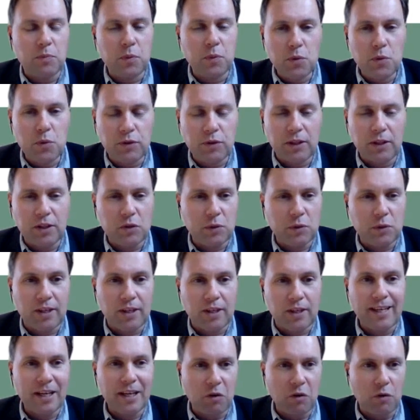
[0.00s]
that this was a
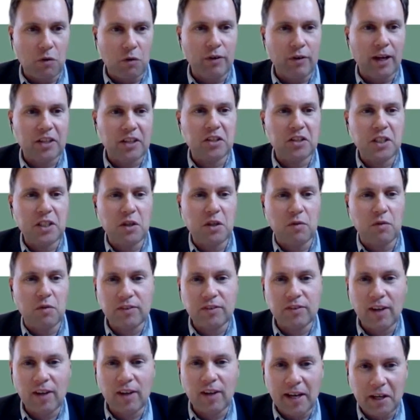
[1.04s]
kickoff actually of a
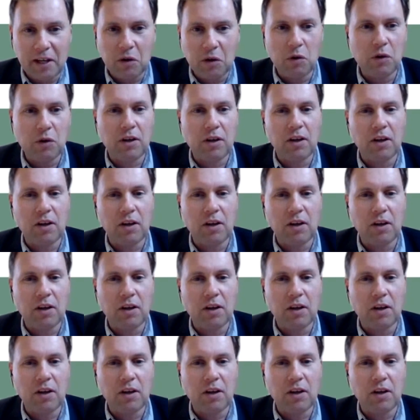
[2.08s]
dialogue